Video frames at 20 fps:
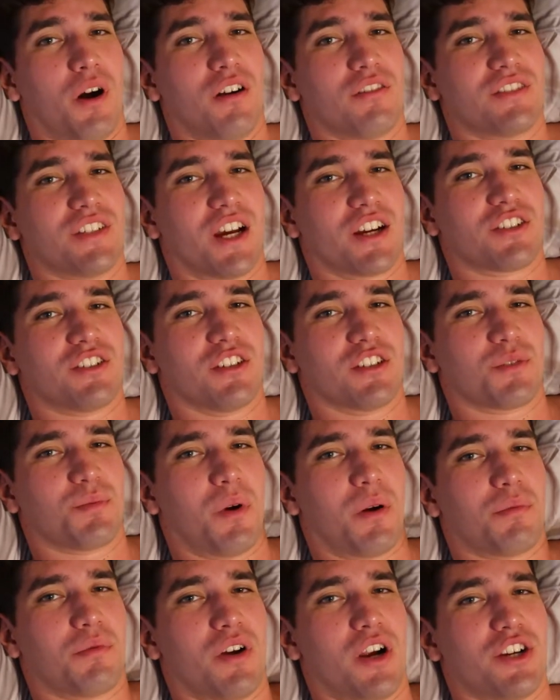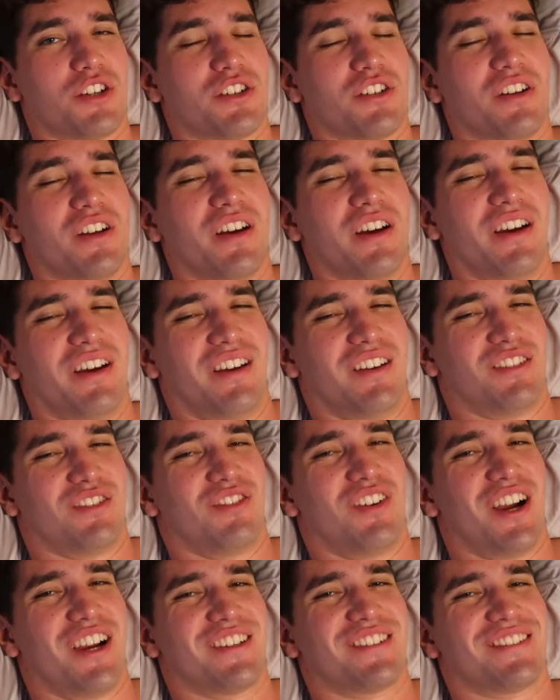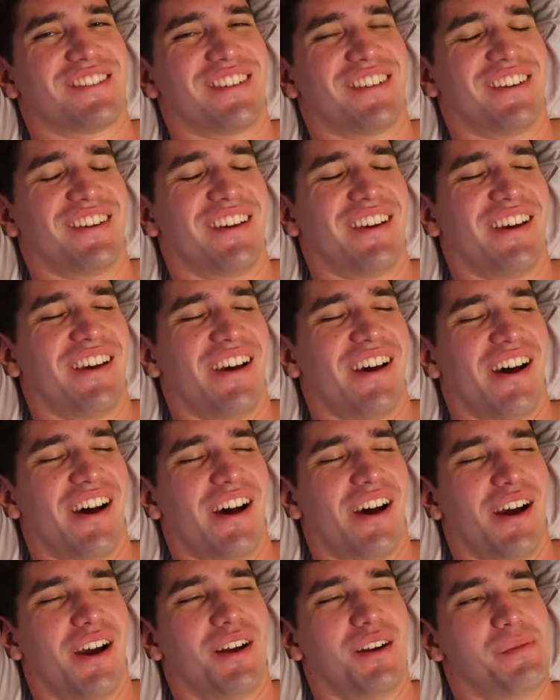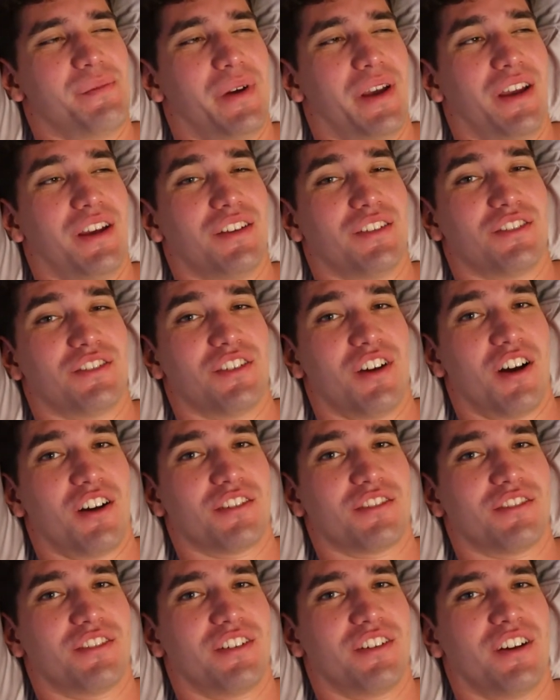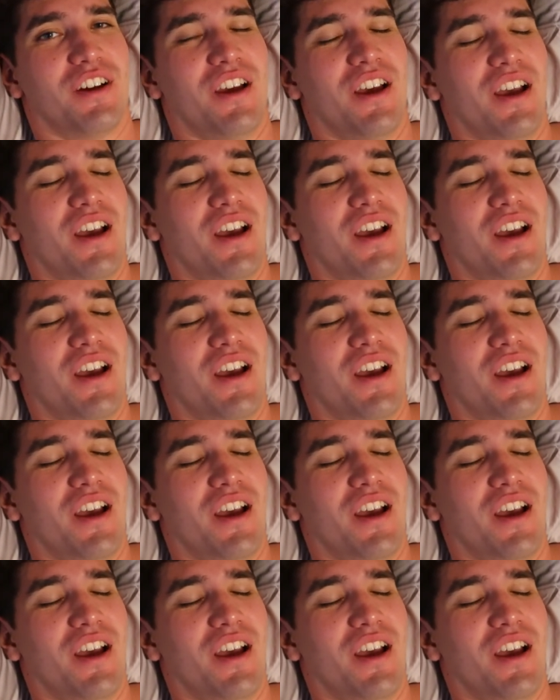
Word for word: part of sectionals preparation is rest. I'm exhausted,